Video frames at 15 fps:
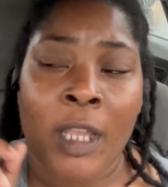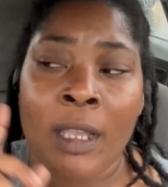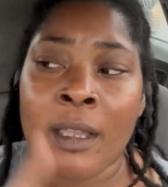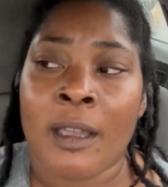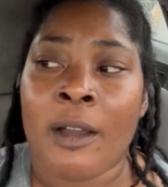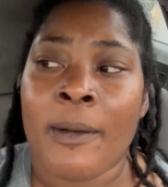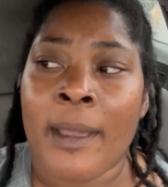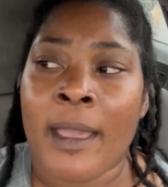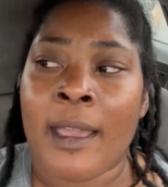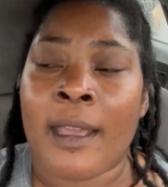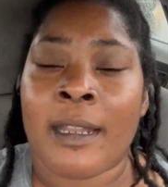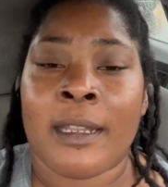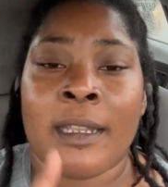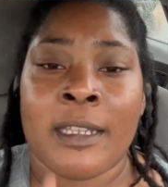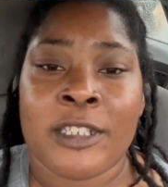go ahead
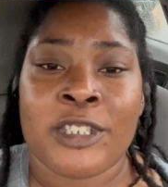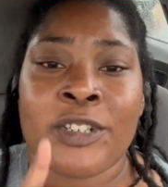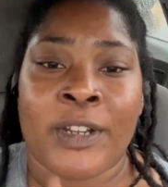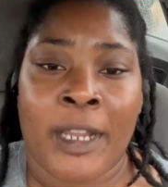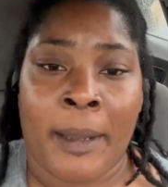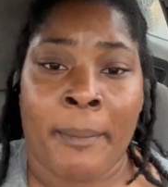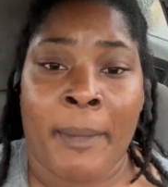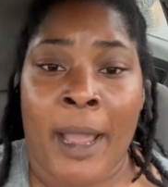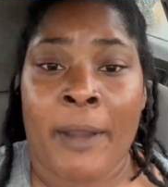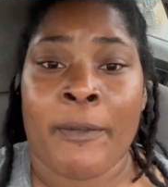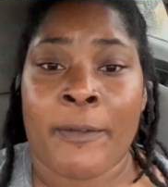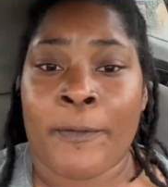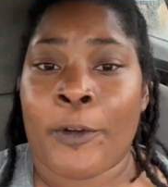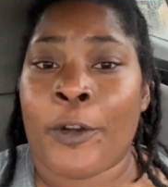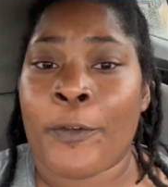and enter in my
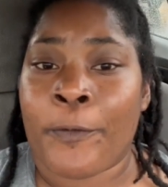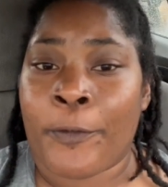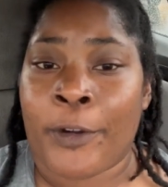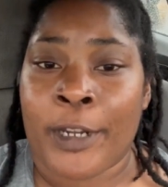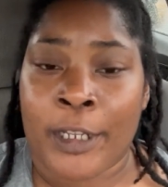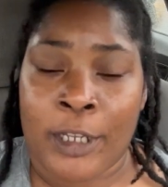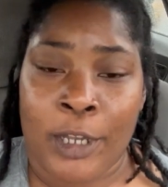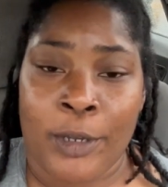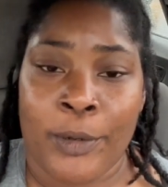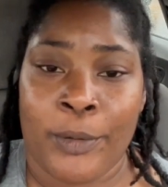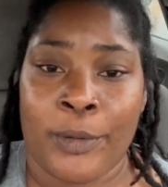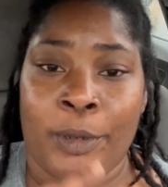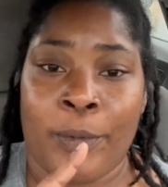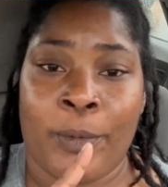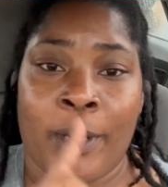refer a friend
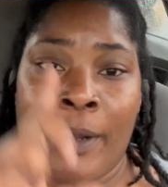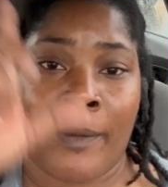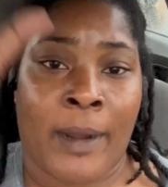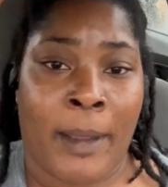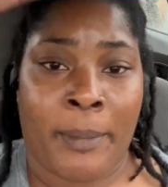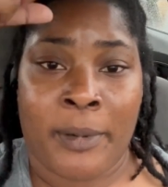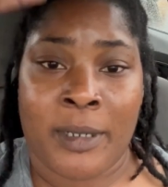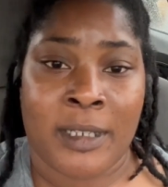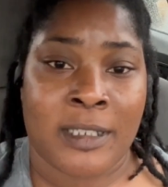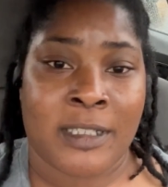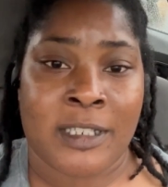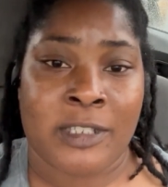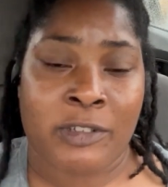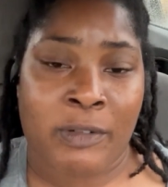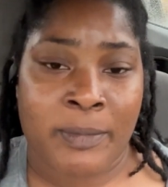code or whatever I put in this
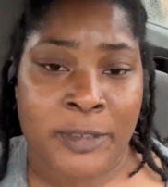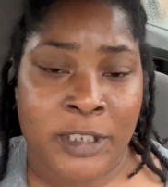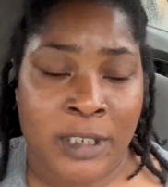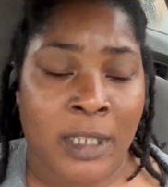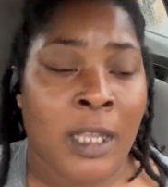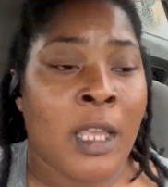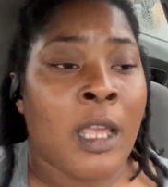description